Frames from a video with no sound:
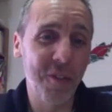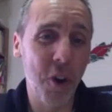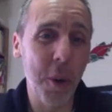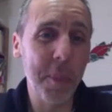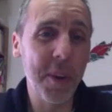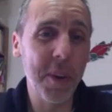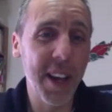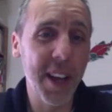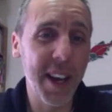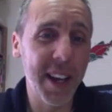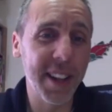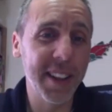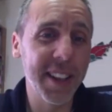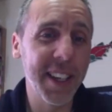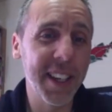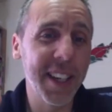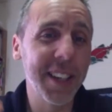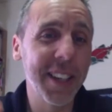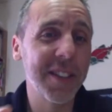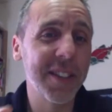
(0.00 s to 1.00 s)
formulate and
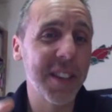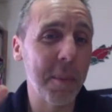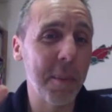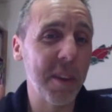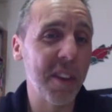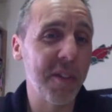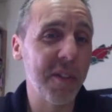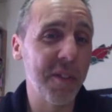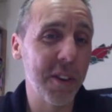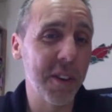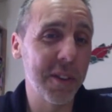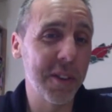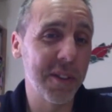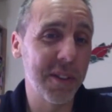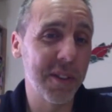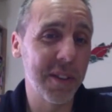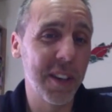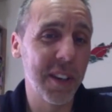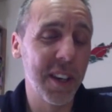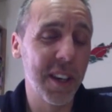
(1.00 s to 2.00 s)
lead some of the
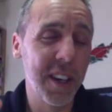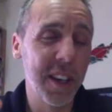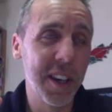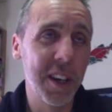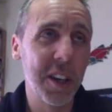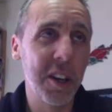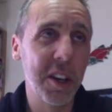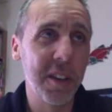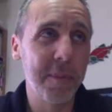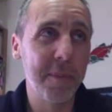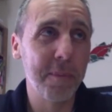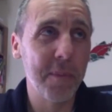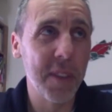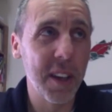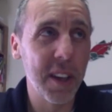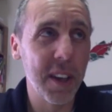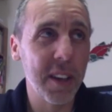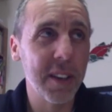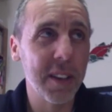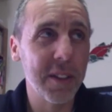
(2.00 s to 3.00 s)
first
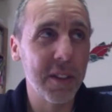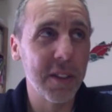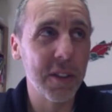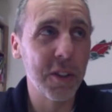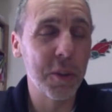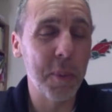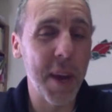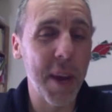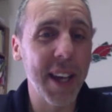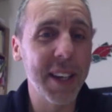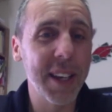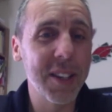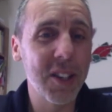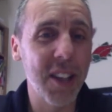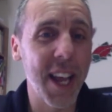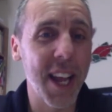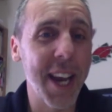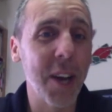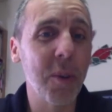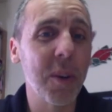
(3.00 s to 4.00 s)

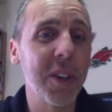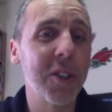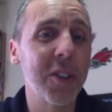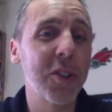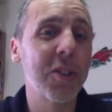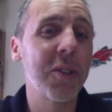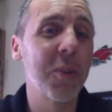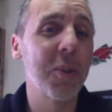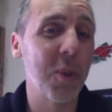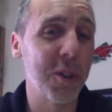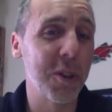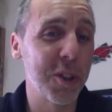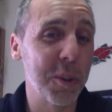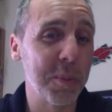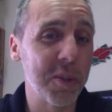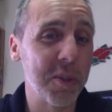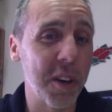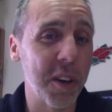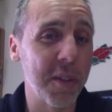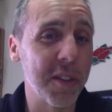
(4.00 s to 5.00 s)
Spanish language
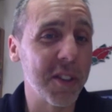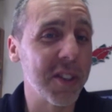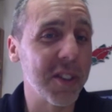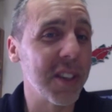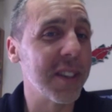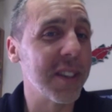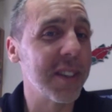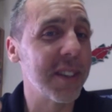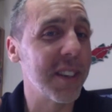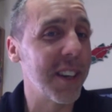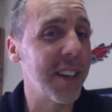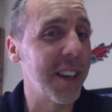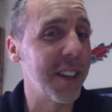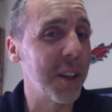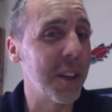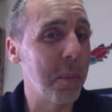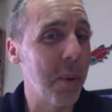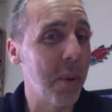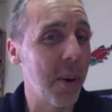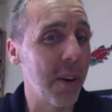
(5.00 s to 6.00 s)
worship services
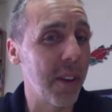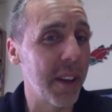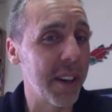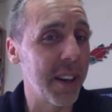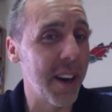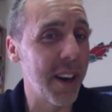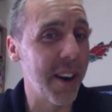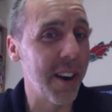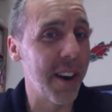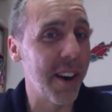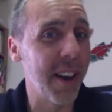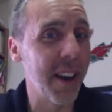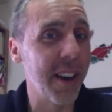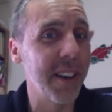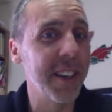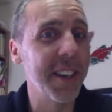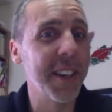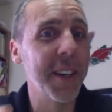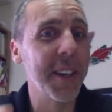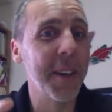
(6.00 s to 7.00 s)
in the Portland
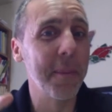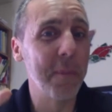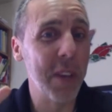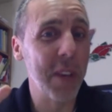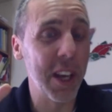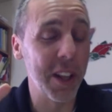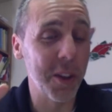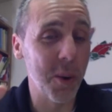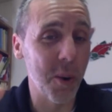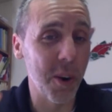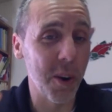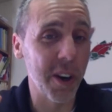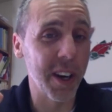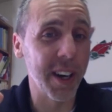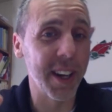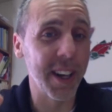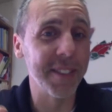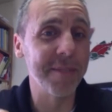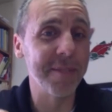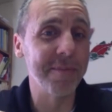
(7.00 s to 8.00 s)
area in
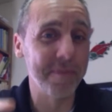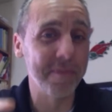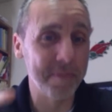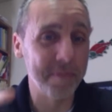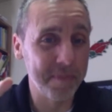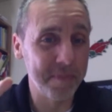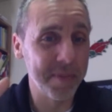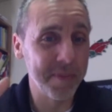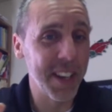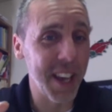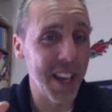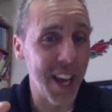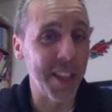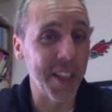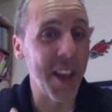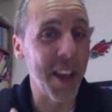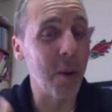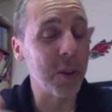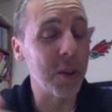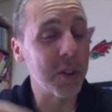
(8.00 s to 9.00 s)
Oregon.
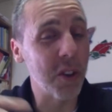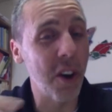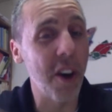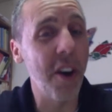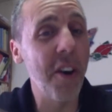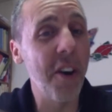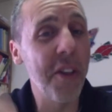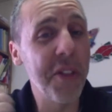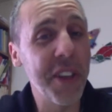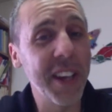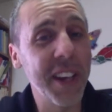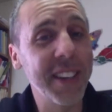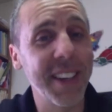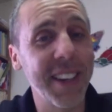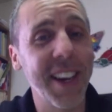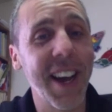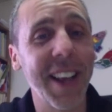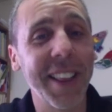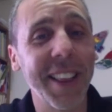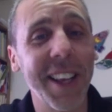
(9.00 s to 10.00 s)
And that was all things
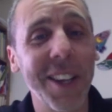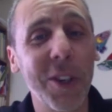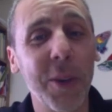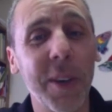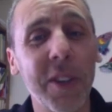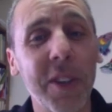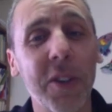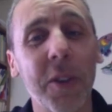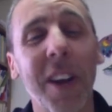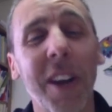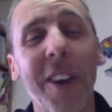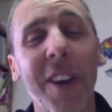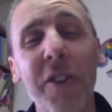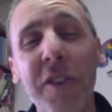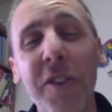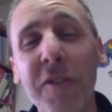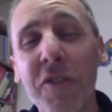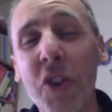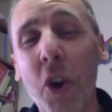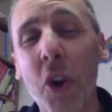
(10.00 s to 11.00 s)
that God led you into. Now,
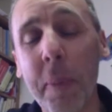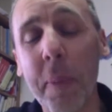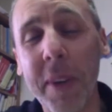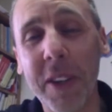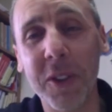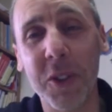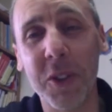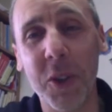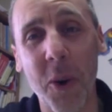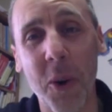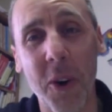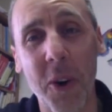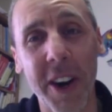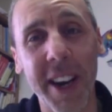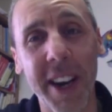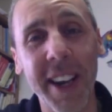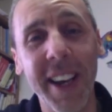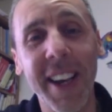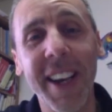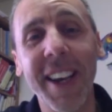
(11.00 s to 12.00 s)
you've told me a
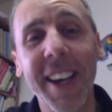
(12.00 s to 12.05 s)
story